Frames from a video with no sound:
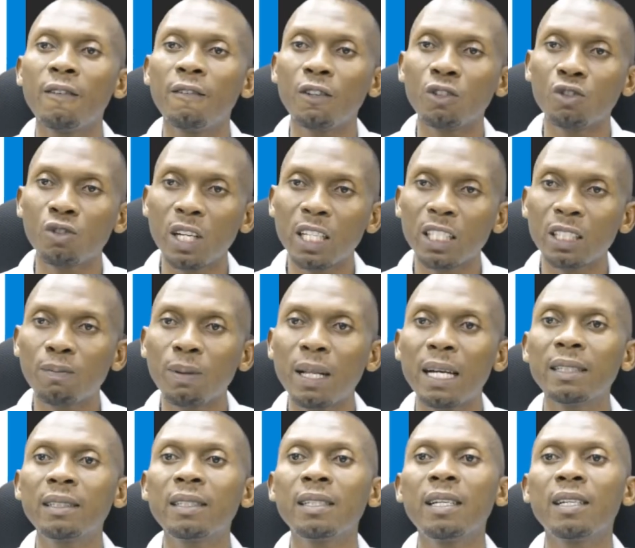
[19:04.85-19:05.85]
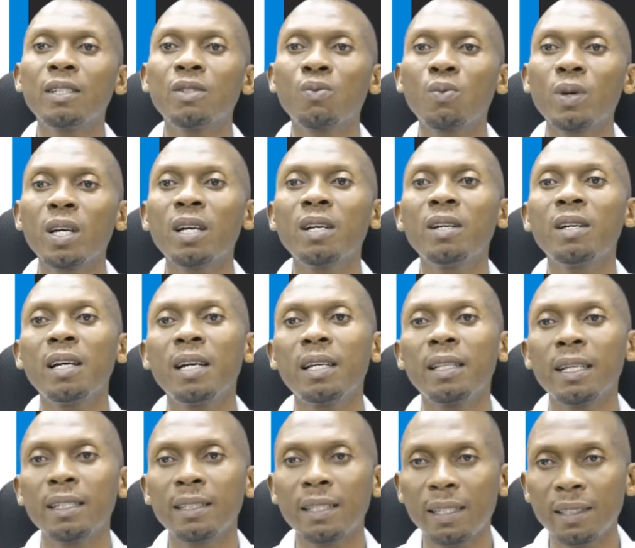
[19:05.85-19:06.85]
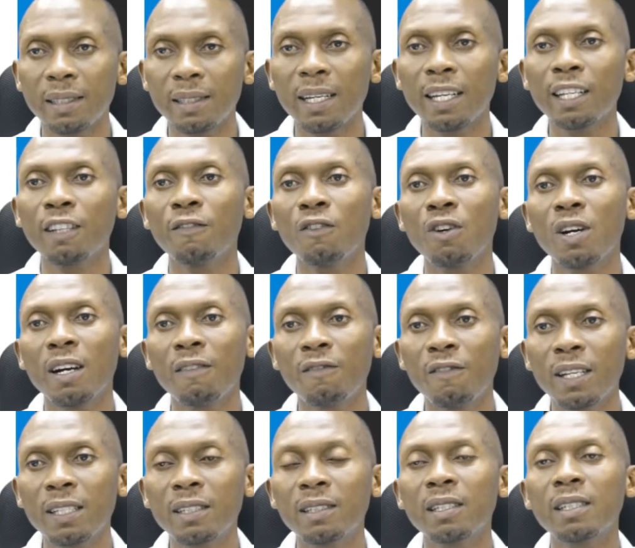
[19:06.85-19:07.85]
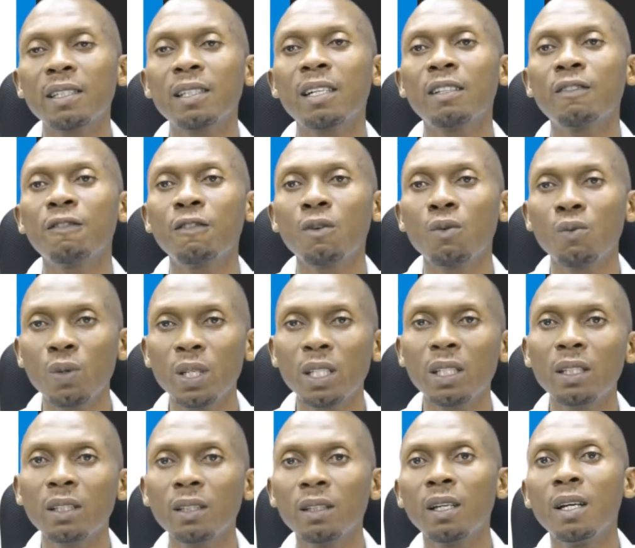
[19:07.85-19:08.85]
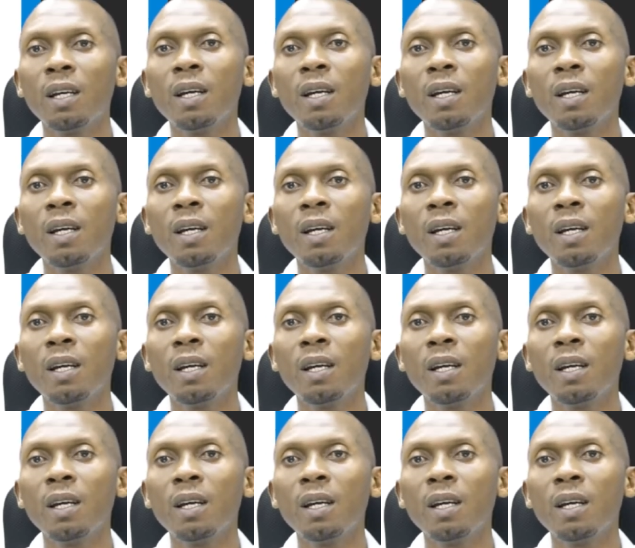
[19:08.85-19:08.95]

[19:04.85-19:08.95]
for transplanting as well, and as I said, for harvesting and for weeding.